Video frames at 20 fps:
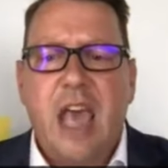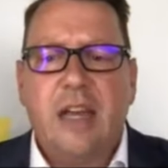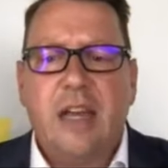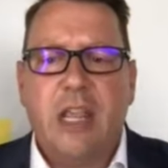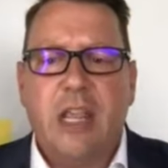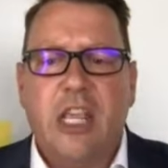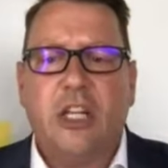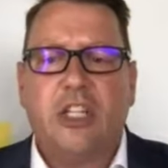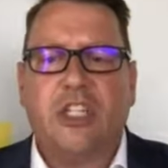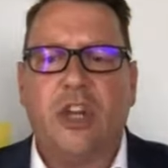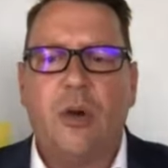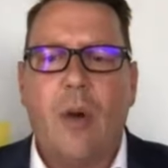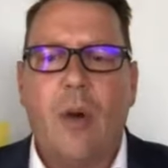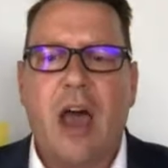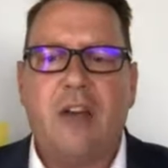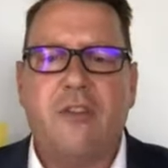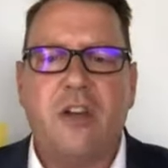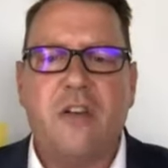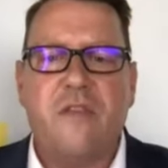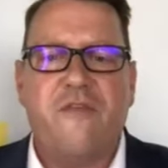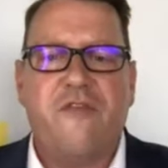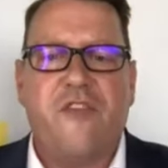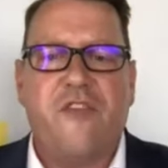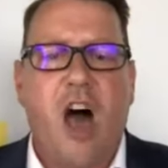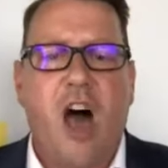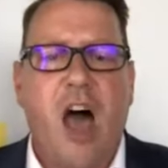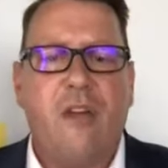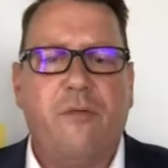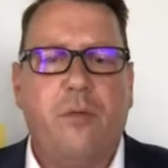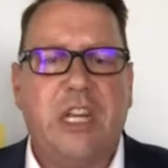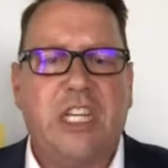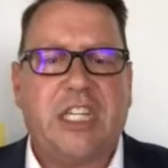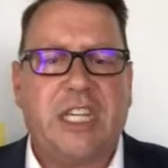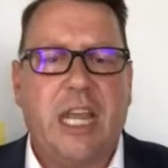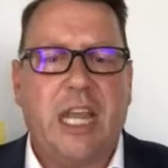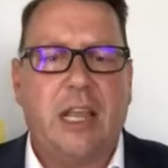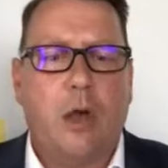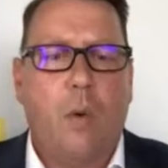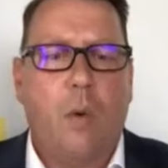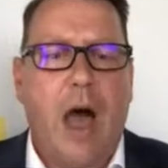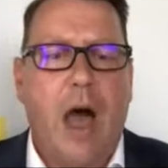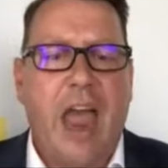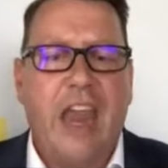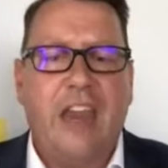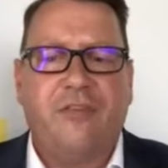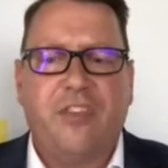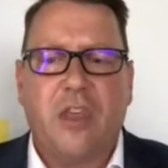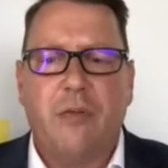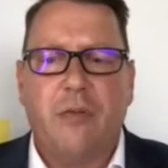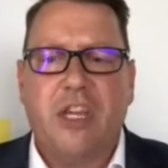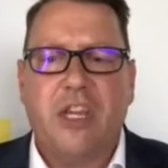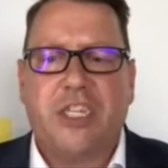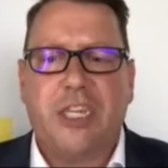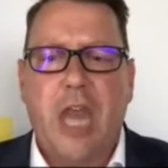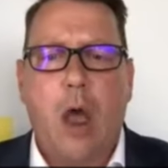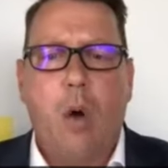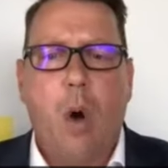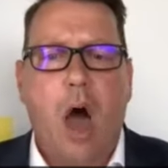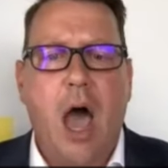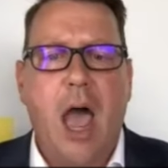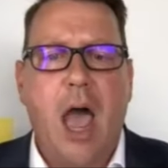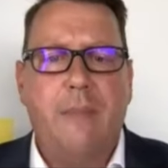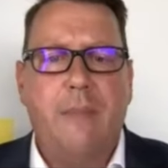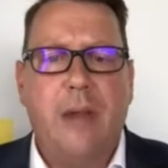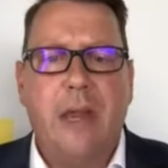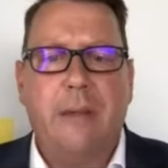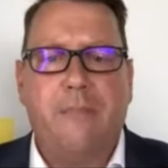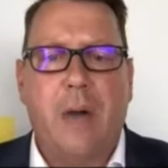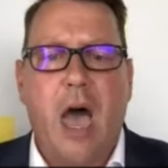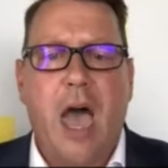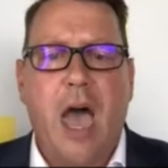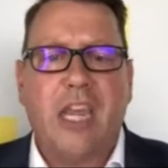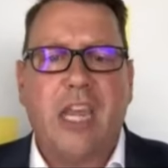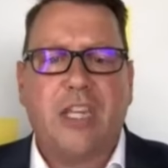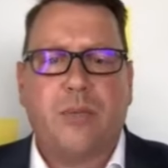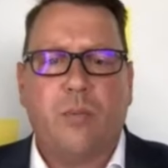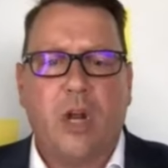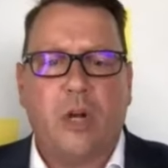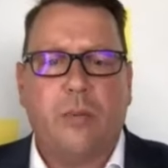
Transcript: At 1,205,000 we sell away if there is no higher bid buyers.